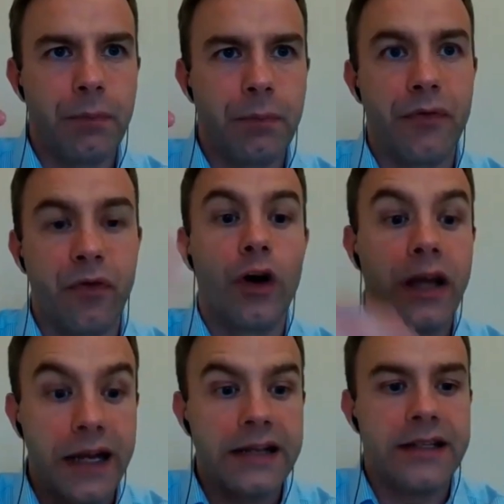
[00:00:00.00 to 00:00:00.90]
before you
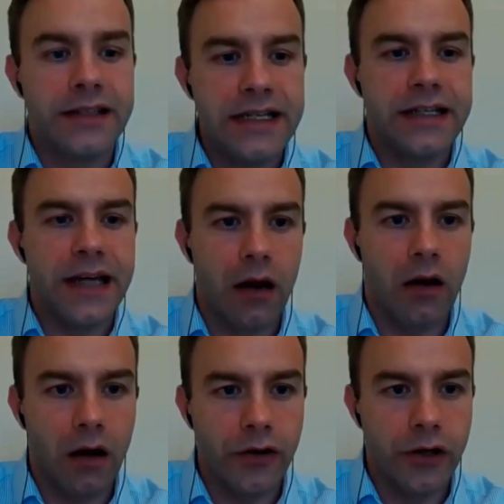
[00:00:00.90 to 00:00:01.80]
get into detail
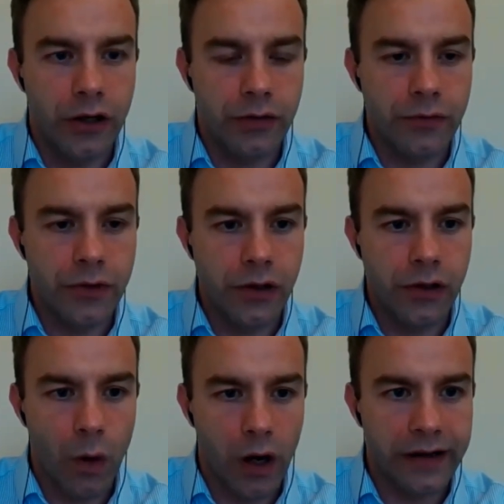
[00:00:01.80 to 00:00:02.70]
on
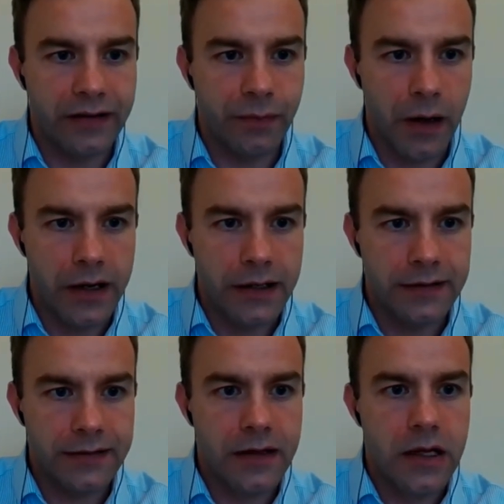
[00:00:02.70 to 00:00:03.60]
your work
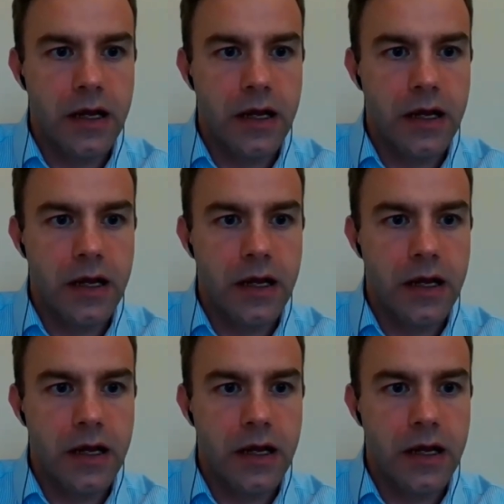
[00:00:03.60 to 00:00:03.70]
experience,